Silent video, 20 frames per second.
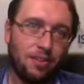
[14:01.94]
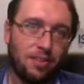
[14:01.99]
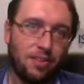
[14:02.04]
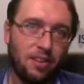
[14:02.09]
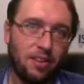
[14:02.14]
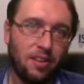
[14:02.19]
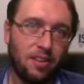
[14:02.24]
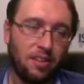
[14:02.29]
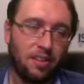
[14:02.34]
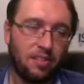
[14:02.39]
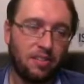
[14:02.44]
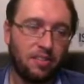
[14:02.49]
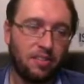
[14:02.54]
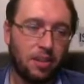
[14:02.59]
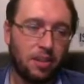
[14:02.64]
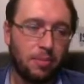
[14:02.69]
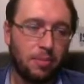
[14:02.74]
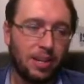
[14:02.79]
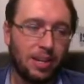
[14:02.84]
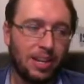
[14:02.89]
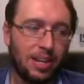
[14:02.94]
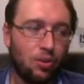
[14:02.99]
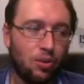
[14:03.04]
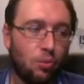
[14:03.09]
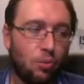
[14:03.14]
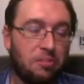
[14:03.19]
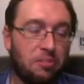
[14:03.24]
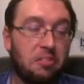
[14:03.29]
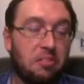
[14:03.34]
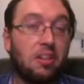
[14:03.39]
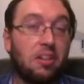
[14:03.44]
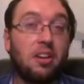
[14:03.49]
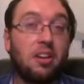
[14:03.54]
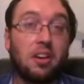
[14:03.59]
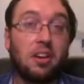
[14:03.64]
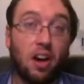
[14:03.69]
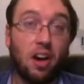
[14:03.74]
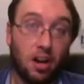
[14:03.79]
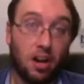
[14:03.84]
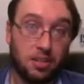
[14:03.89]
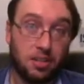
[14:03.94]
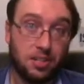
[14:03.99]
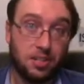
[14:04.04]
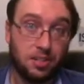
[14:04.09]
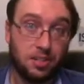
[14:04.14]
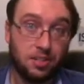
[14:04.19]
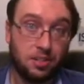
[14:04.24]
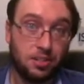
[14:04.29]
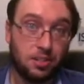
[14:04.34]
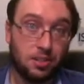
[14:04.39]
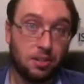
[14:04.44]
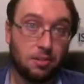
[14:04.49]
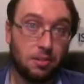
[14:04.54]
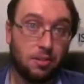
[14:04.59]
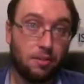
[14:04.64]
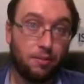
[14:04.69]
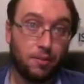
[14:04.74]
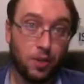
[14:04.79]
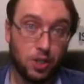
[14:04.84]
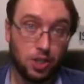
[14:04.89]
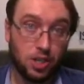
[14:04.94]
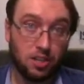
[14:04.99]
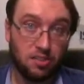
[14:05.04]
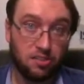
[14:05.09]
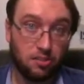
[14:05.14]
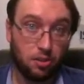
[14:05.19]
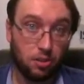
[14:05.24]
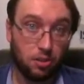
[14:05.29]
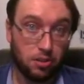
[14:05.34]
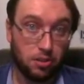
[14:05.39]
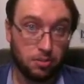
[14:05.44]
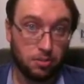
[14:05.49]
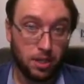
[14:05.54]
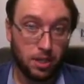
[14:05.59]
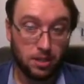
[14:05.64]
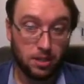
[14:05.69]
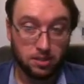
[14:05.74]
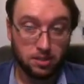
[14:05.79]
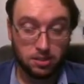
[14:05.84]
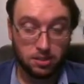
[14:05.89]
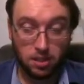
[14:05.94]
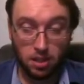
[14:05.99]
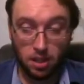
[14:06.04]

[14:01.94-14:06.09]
these seemingly almost guarded fishing stock domains.